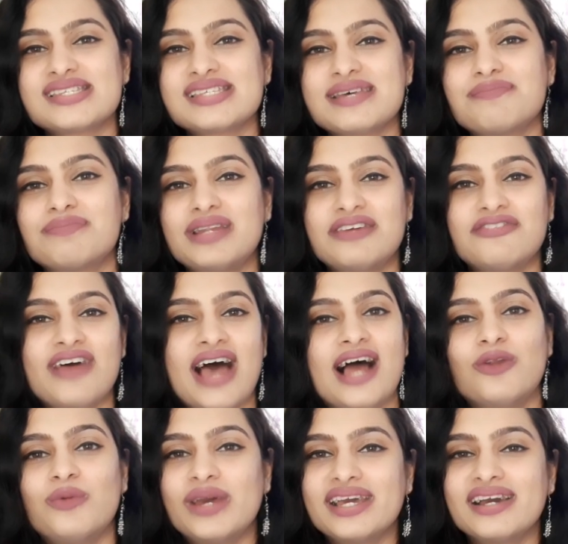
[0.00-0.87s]
simply
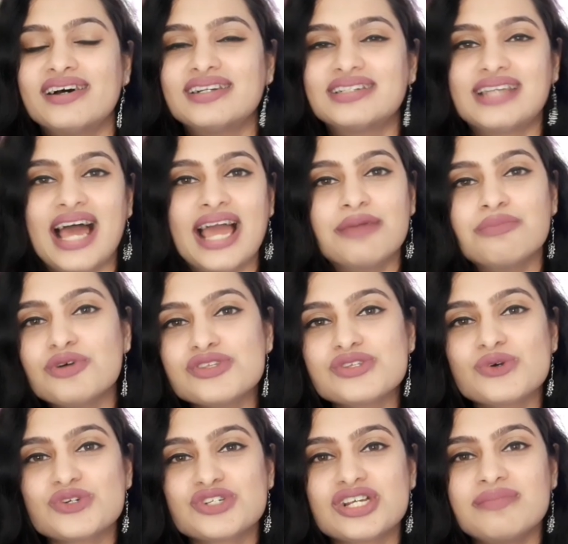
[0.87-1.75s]
valuing her time on
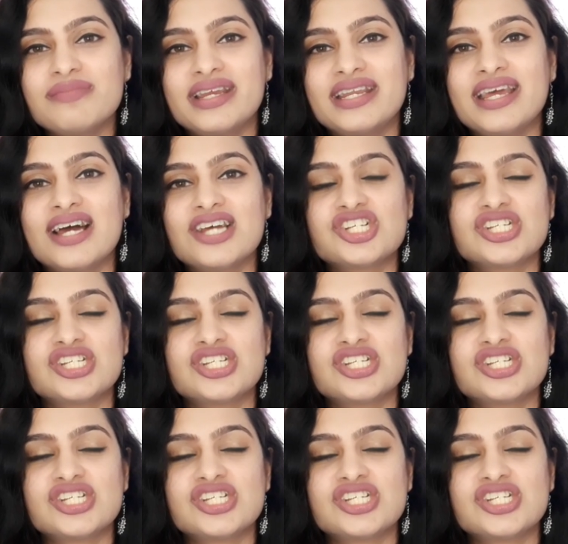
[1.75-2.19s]
social media,